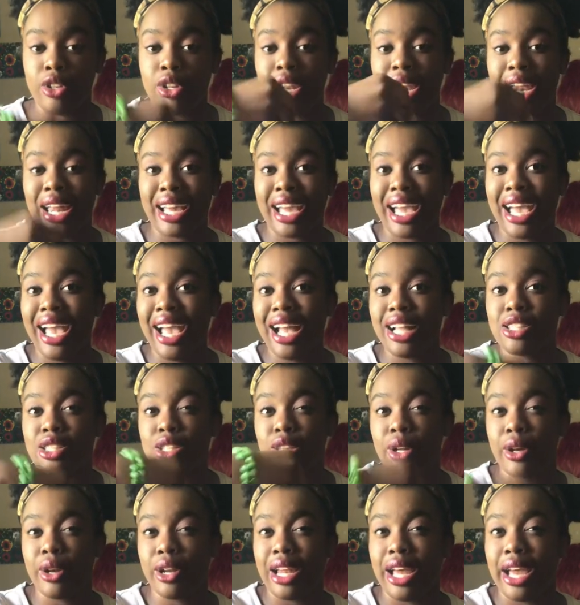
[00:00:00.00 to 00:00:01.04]
like, I had to
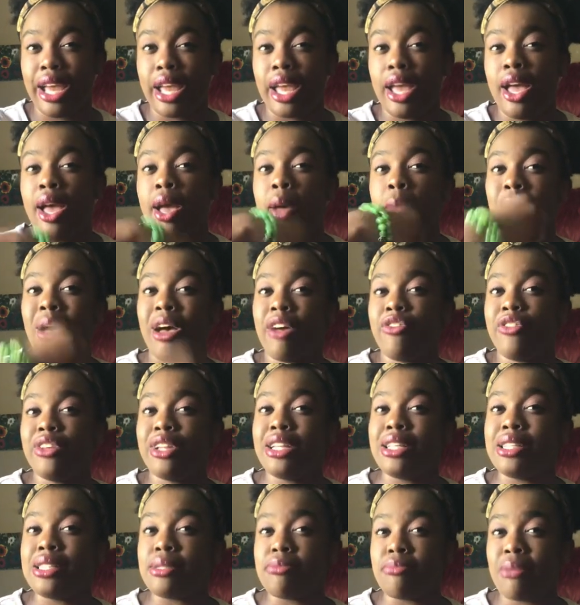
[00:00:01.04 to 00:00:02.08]
learn, like, my
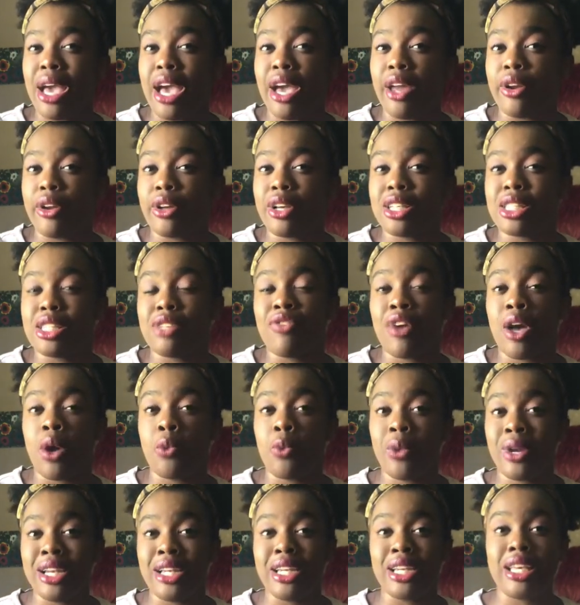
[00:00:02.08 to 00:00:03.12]
feelings matter, because if I
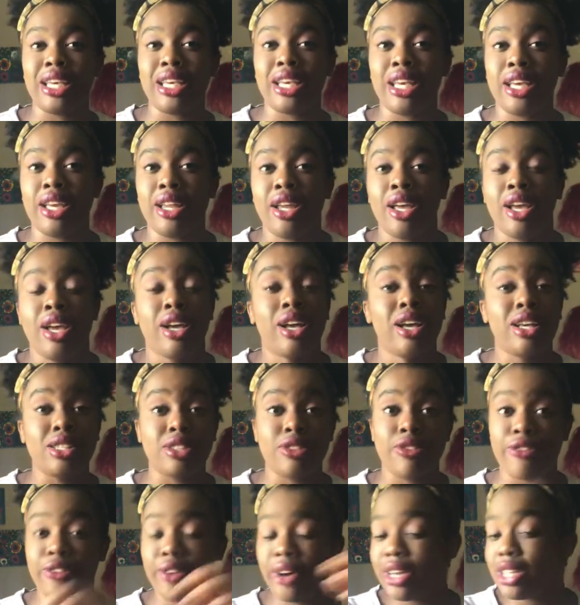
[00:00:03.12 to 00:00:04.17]
wanted to get, because
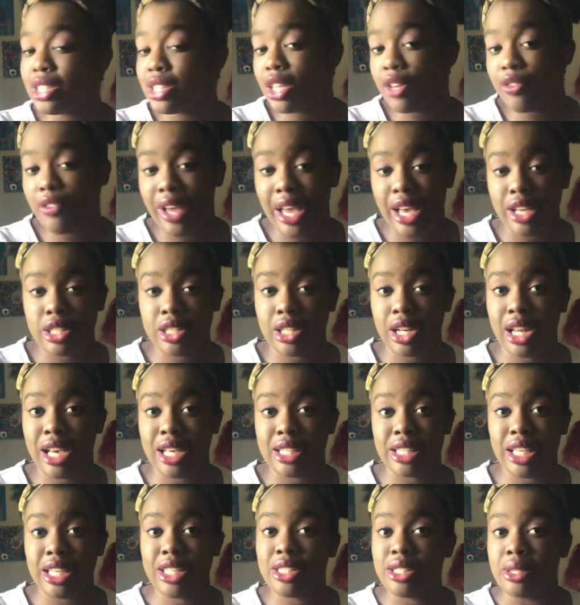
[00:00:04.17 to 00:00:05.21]
fuck
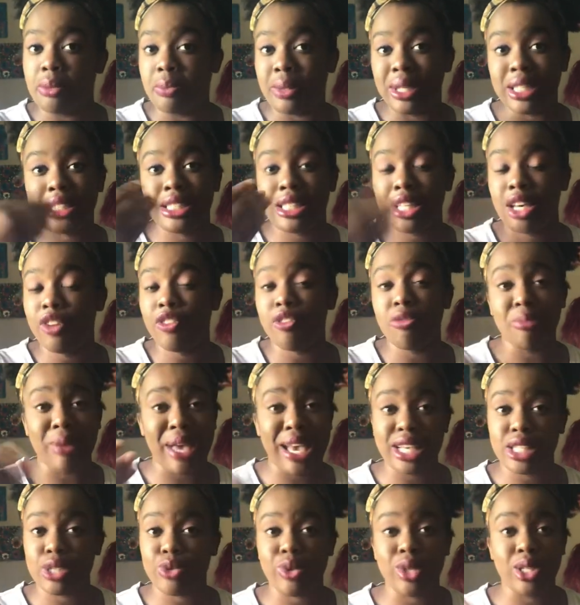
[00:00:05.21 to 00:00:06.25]
self-actualization, bitch,
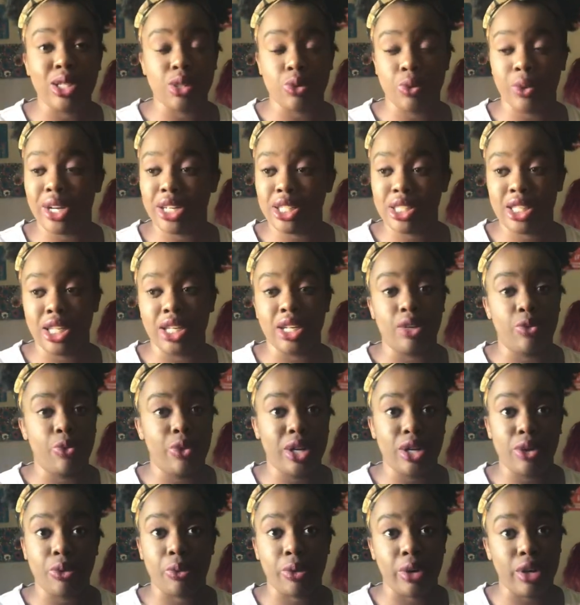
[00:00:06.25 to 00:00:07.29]
self-mastery is what
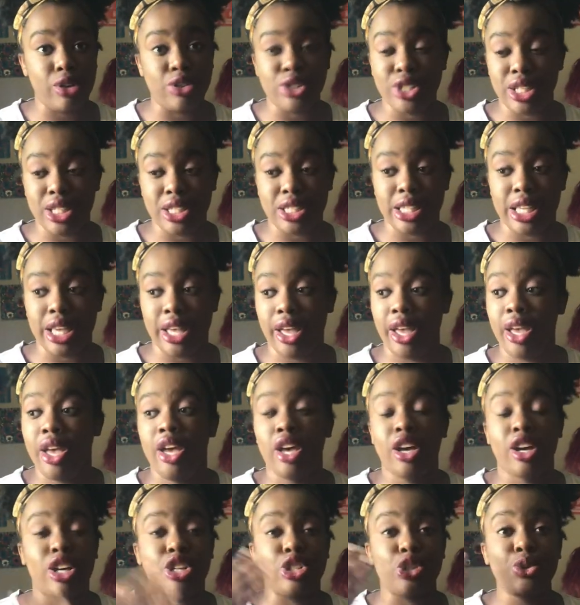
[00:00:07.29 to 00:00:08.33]
a real shit is at,
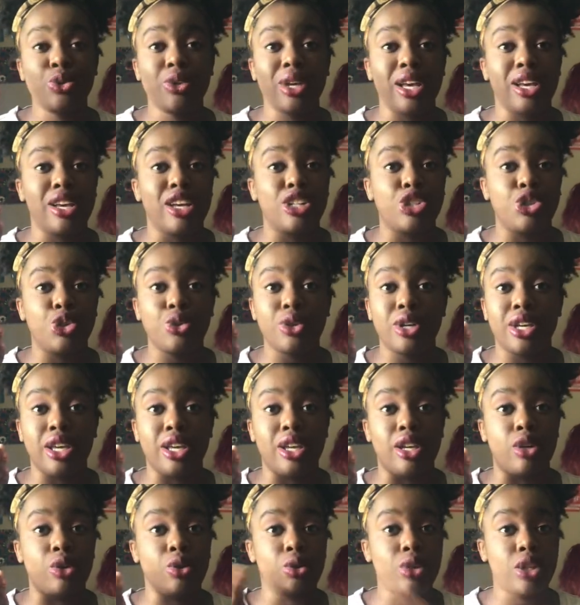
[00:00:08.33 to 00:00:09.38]
because you
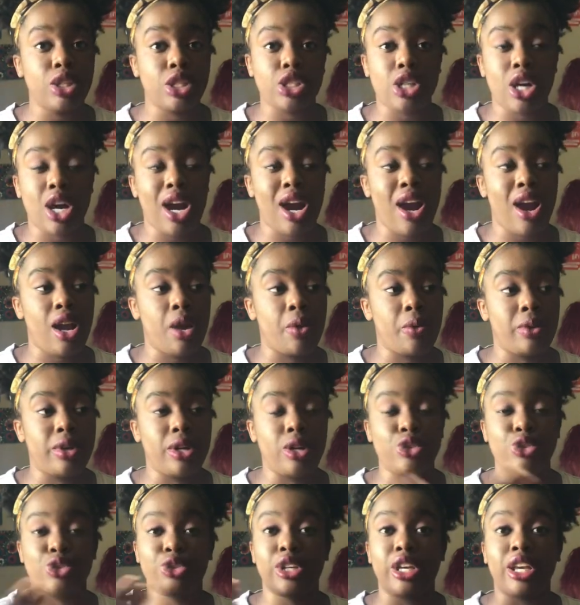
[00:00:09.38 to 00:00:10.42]
can do the Johari
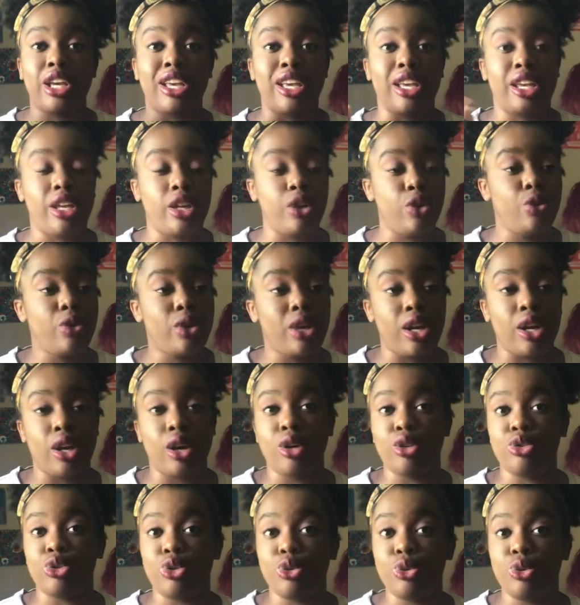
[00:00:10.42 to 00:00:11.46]
windows, you can
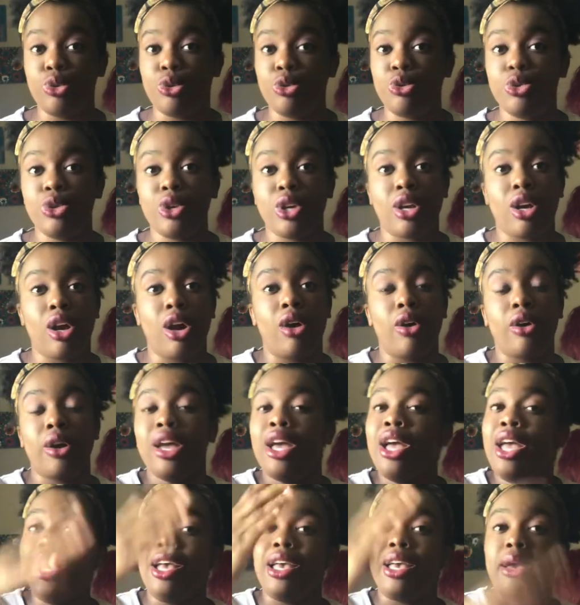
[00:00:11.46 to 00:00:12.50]
go
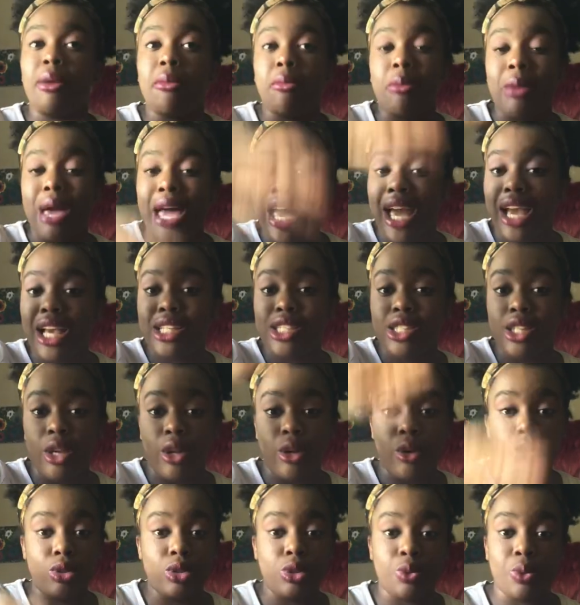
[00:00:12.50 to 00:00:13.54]
get
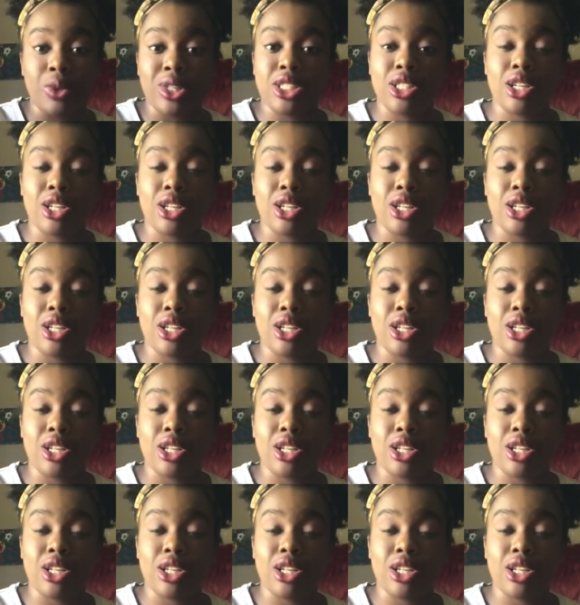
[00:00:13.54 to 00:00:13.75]
Maslow's,